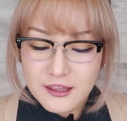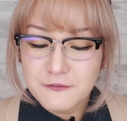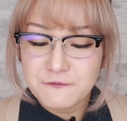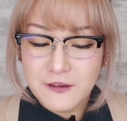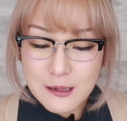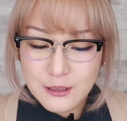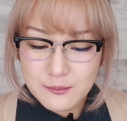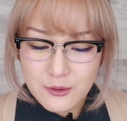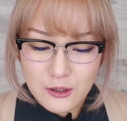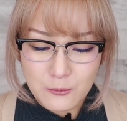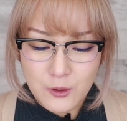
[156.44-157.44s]
the Family
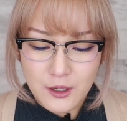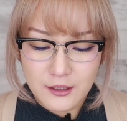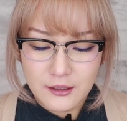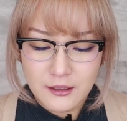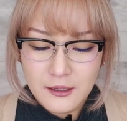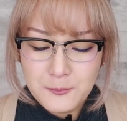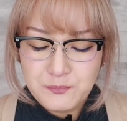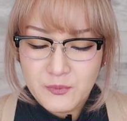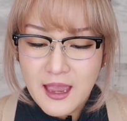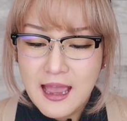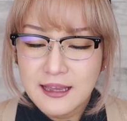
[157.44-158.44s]
Mart one
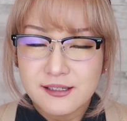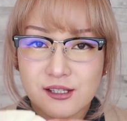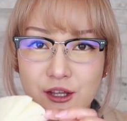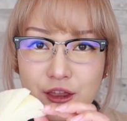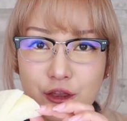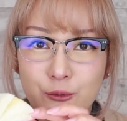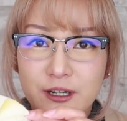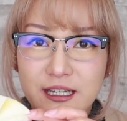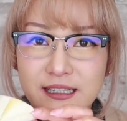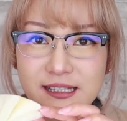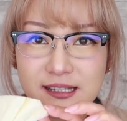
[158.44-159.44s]
has
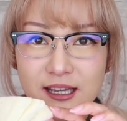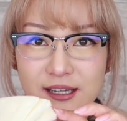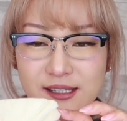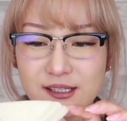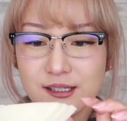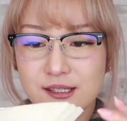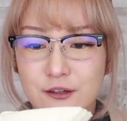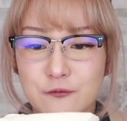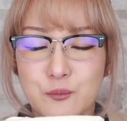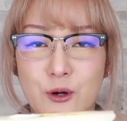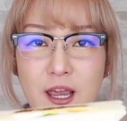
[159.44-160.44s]
3 slices of